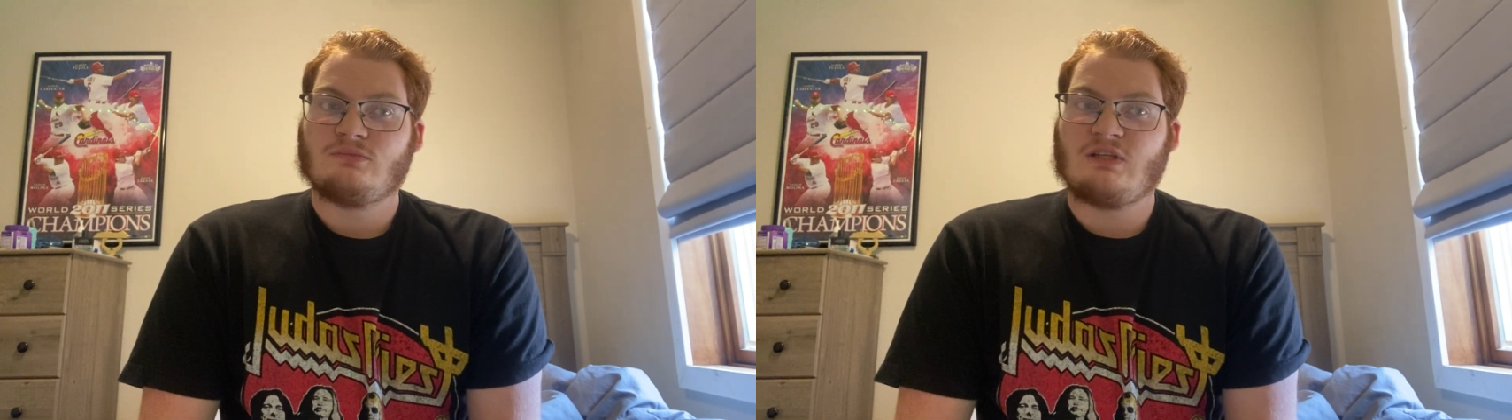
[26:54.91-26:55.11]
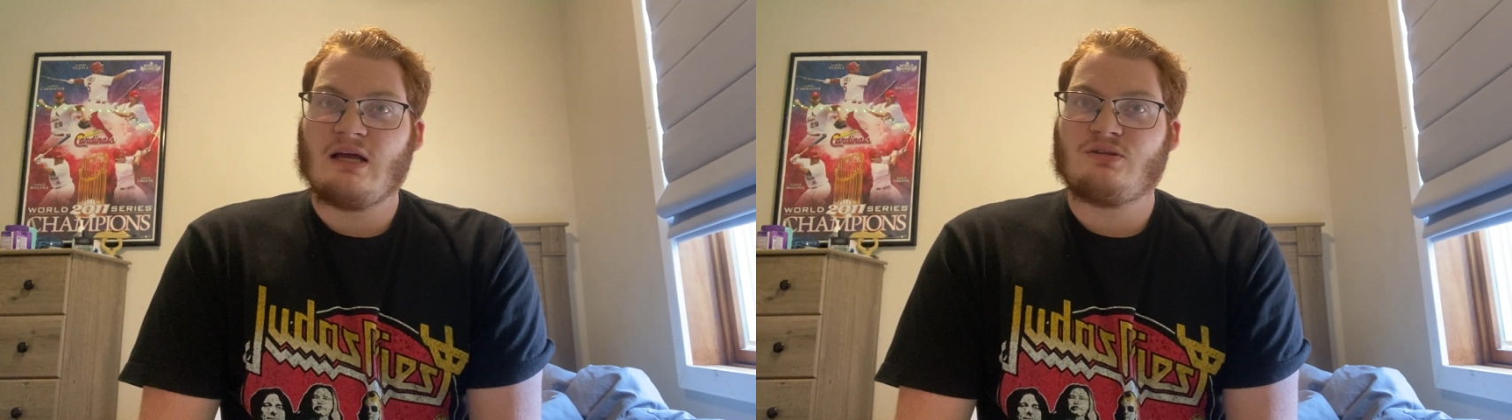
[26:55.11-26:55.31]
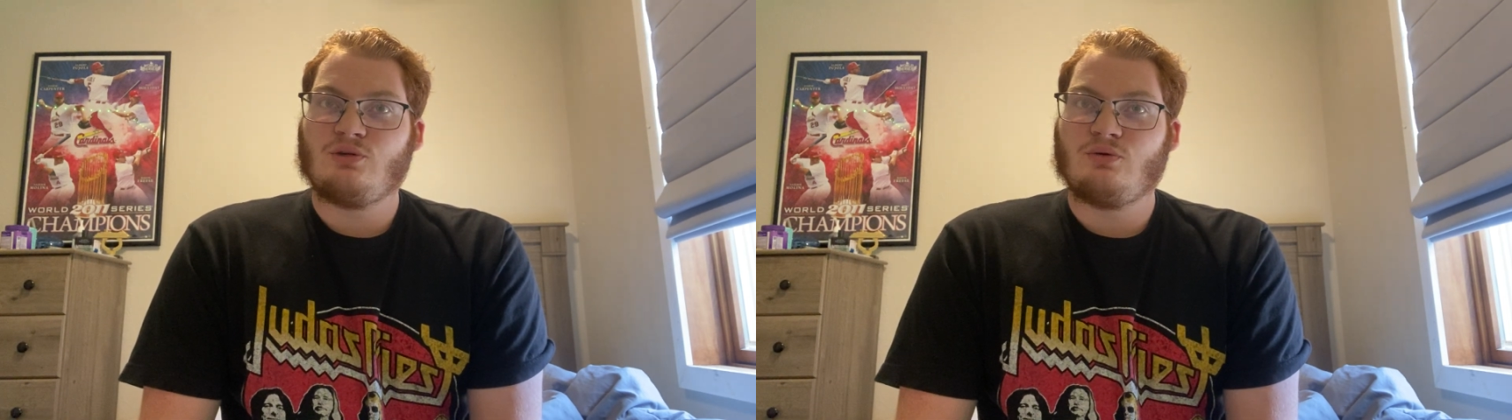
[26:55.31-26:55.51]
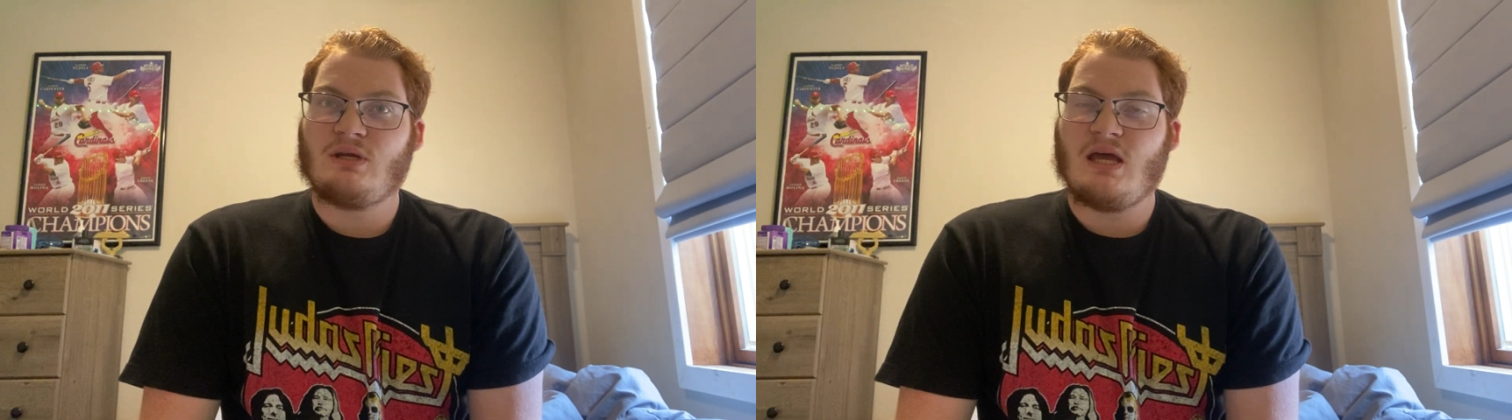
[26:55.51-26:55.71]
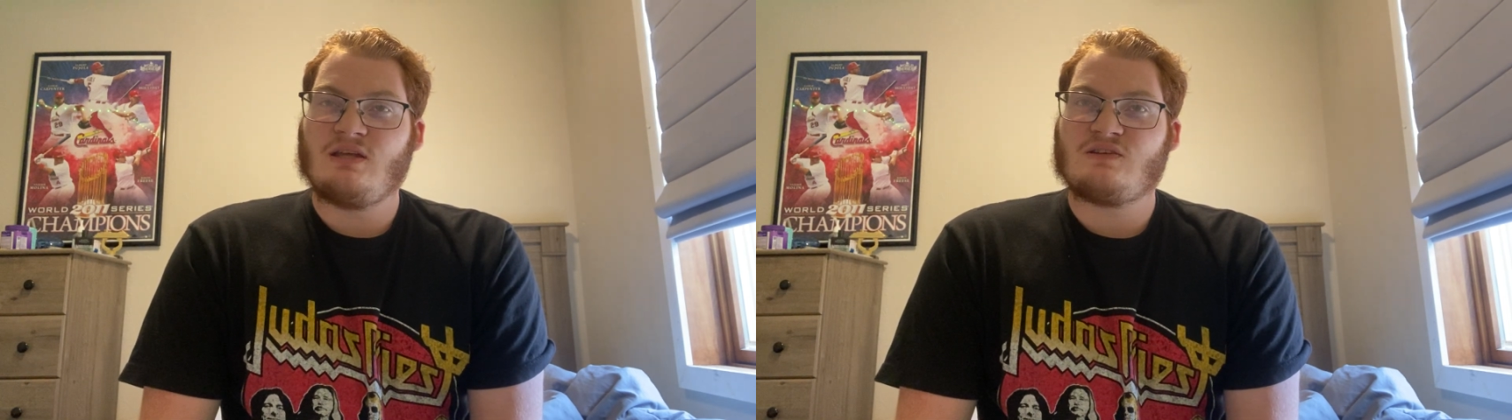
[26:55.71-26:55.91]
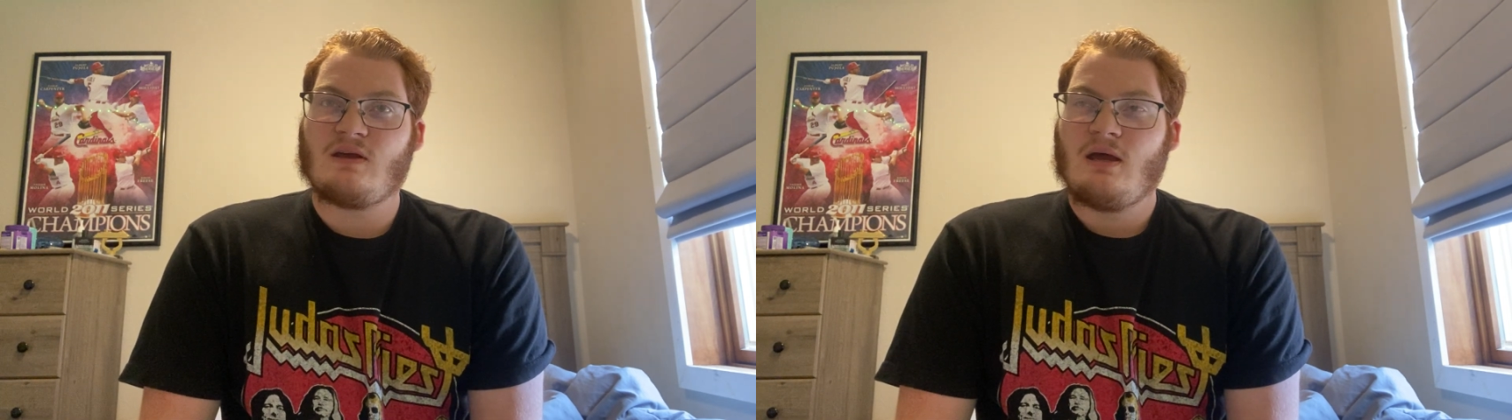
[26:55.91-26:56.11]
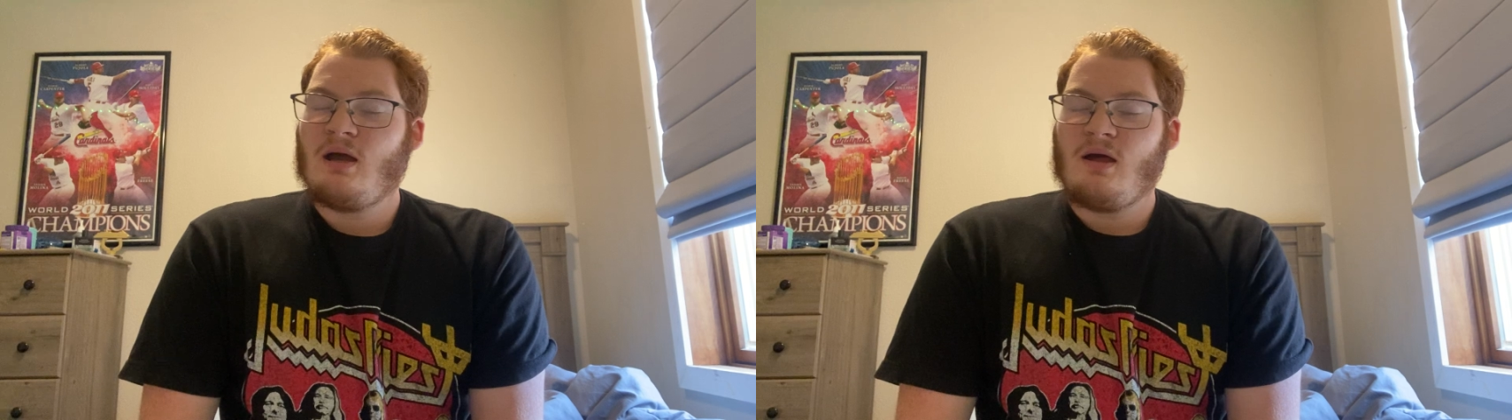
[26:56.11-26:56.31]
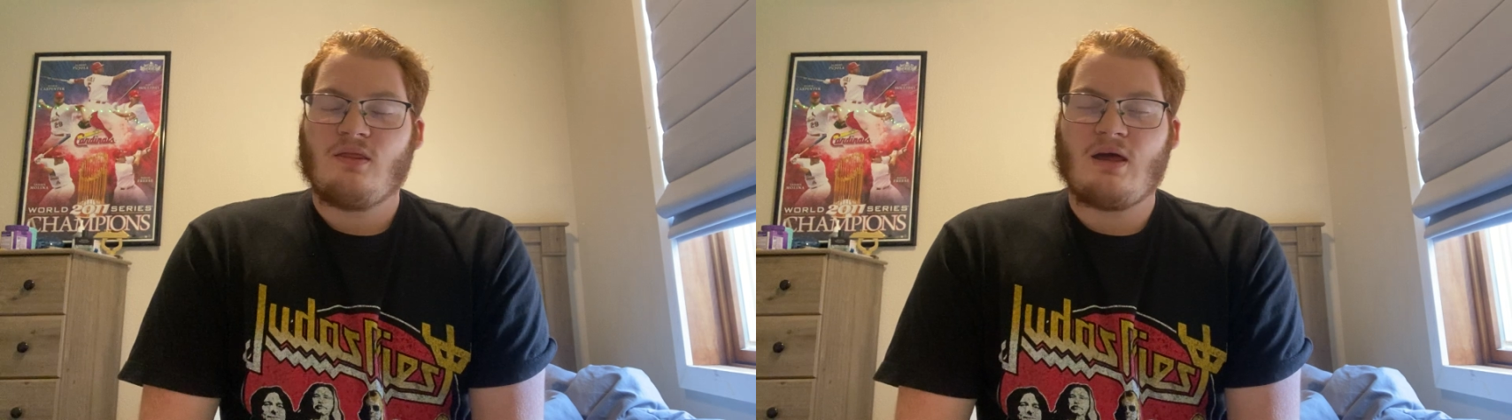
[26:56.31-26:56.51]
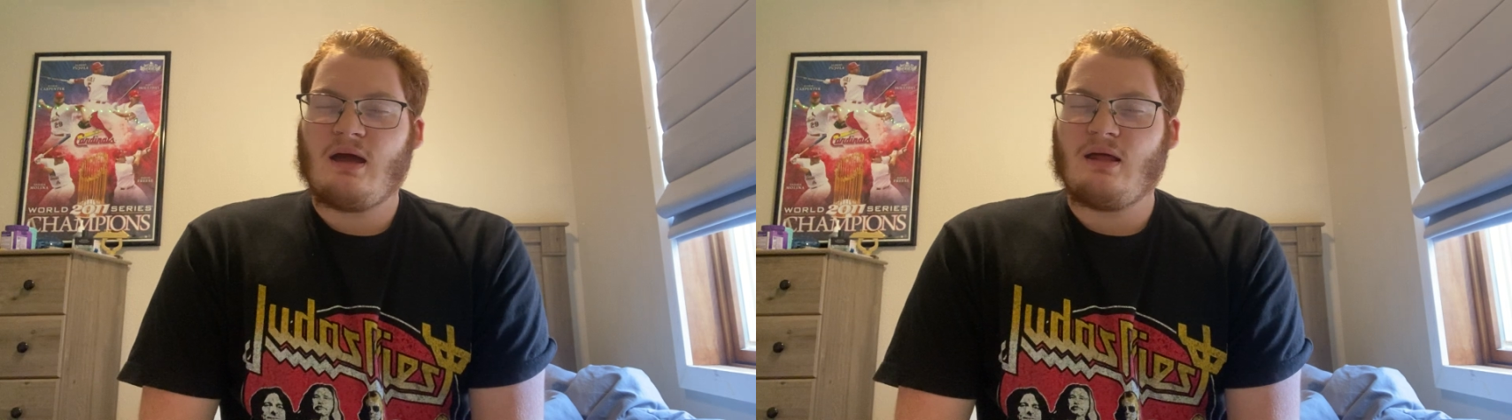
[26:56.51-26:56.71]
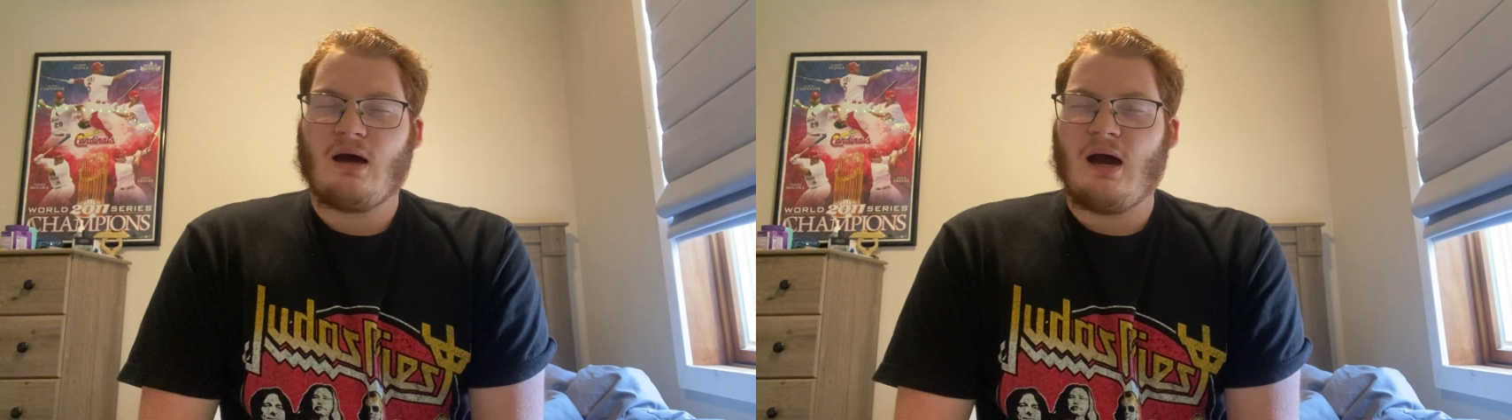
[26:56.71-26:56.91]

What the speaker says: That dude is that.